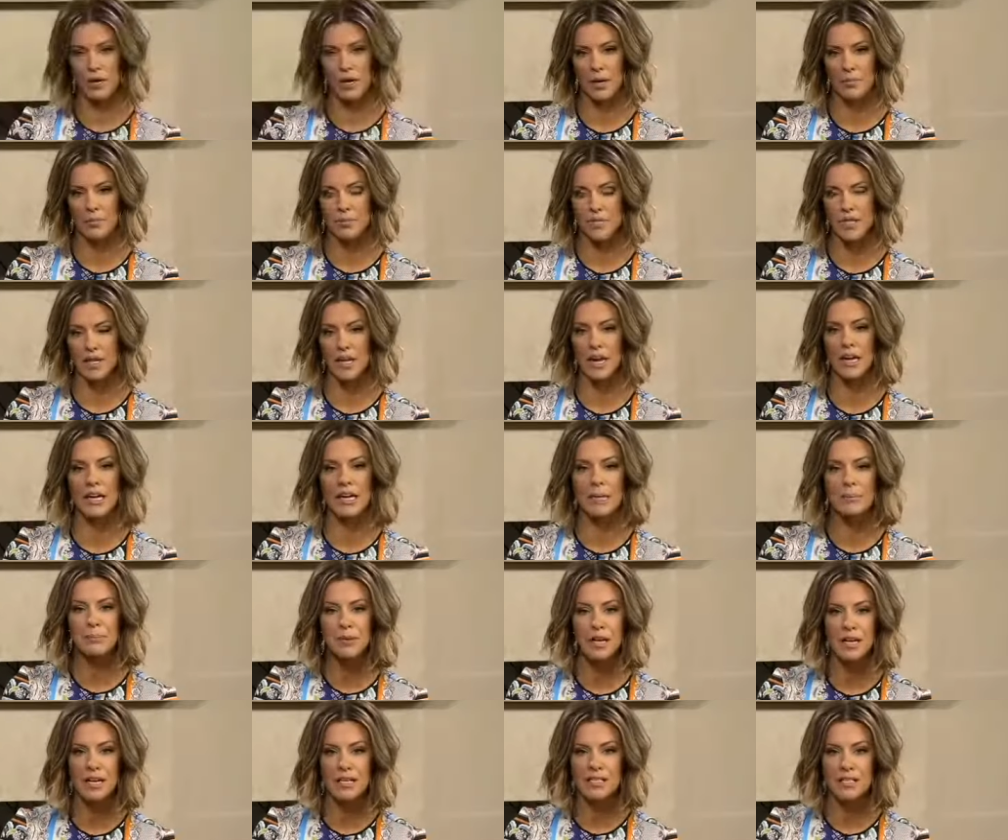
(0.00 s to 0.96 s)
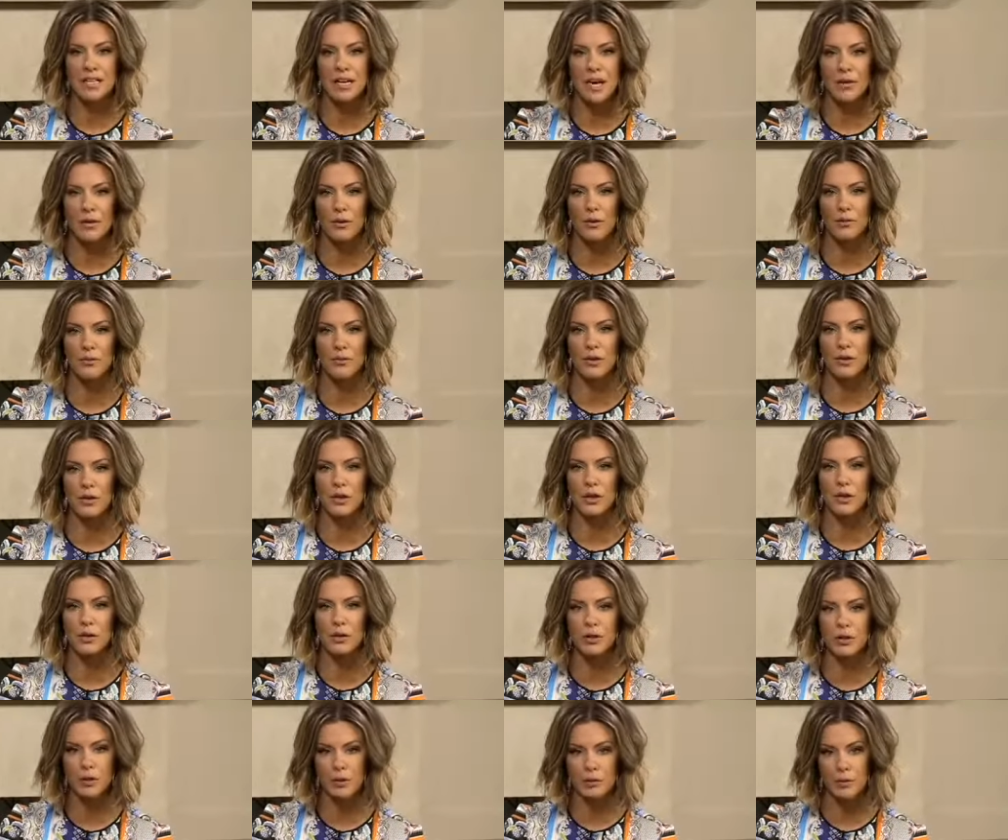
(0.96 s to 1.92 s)
it comes to getting a plan together for
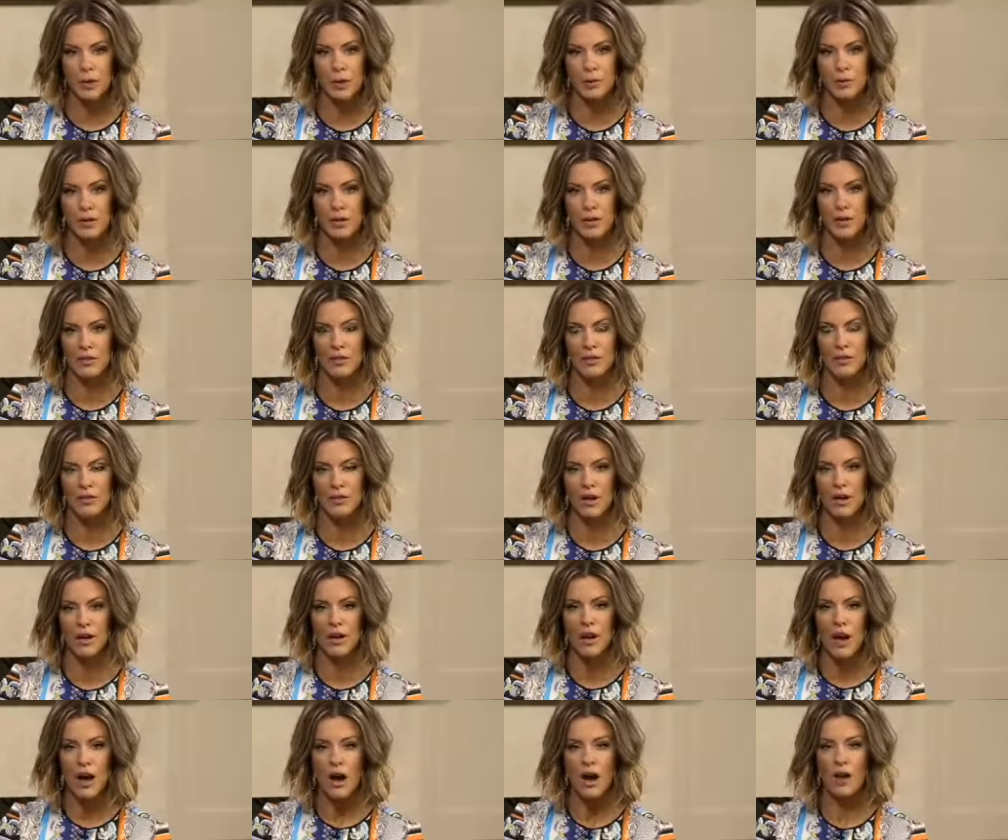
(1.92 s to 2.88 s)
you and your family in the event